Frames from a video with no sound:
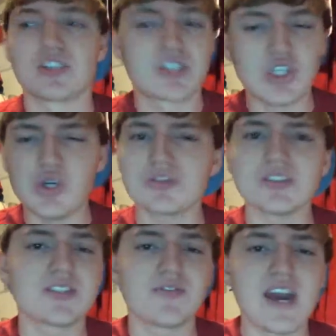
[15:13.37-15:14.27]
just
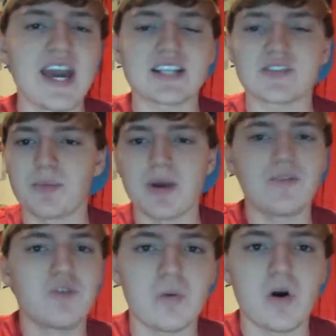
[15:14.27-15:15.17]
useless facts
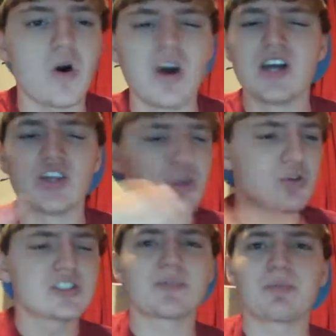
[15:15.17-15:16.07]
about football,
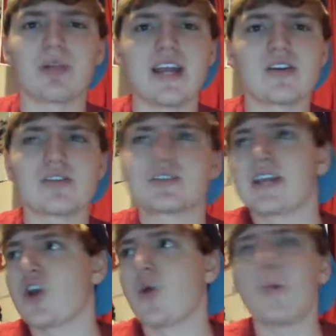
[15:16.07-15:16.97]
useless players
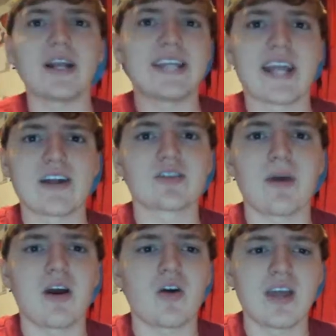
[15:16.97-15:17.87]
that nobody cares
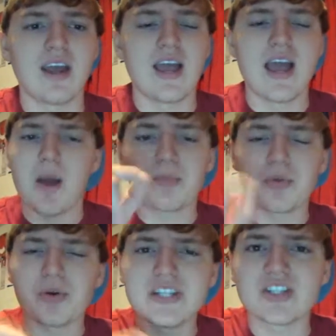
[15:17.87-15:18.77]
about. I'm
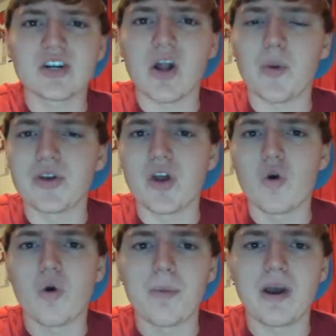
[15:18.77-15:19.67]
pretty sure I would
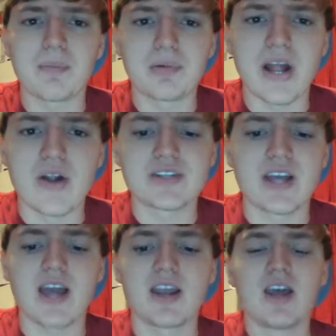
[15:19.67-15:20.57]
know about players
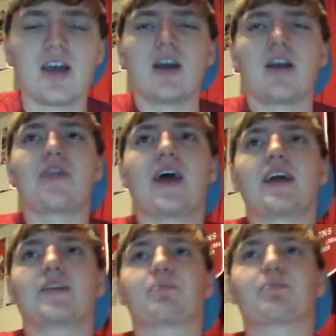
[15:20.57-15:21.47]
that
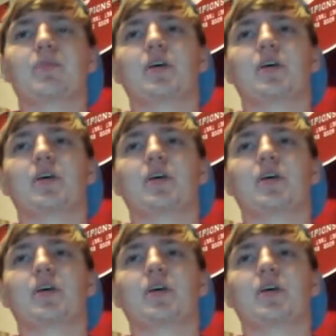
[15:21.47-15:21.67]
that